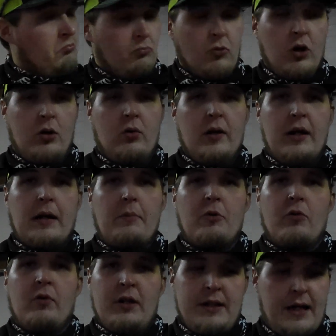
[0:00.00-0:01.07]
real quick, I'm
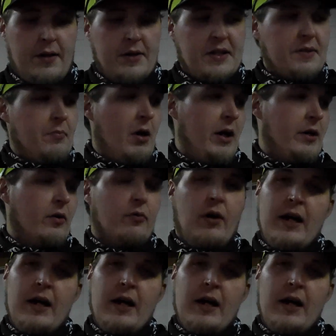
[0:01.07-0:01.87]
going to run down this model.